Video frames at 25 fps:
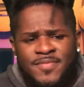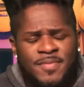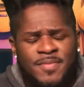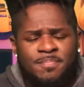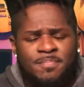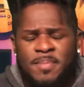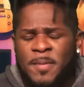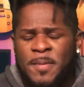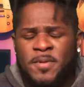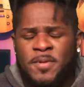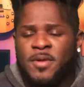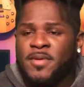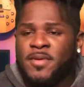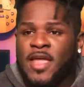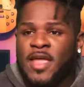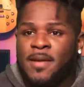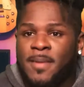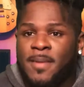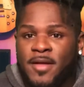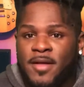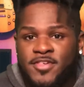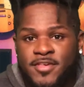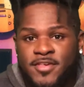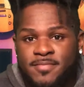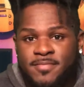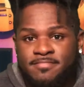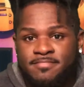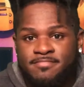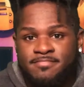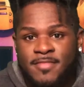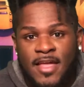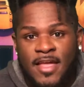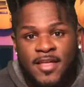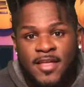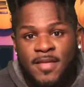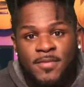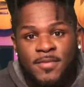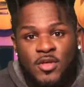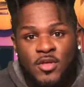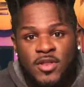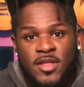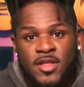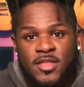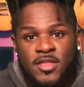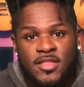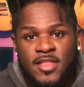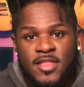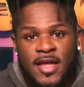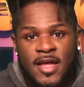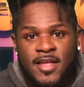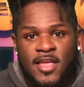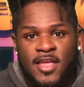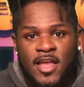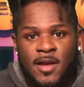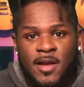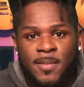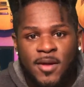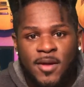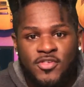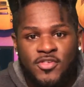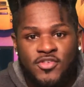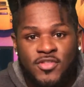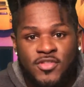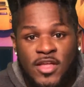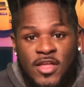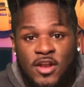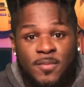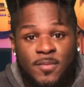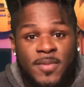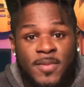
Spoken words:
people don't care about you. The community does not care about you. They don't